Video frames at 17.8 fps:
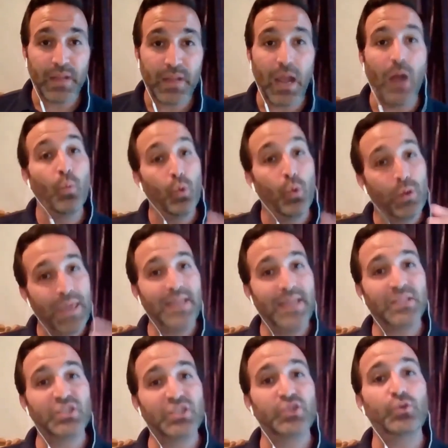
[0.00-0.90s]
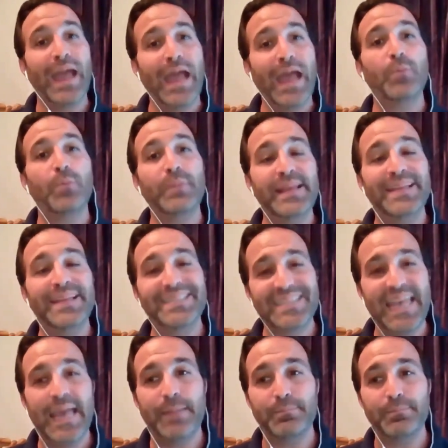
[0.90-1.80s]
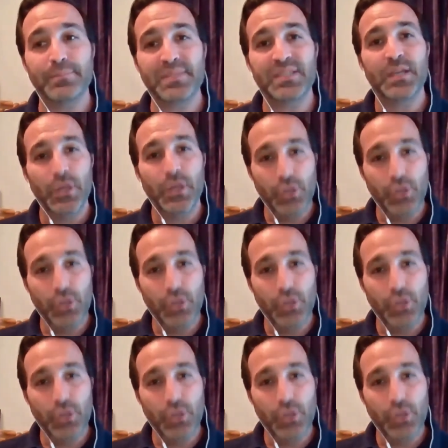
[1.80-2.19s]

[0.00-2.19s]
and we'll get to how many attempts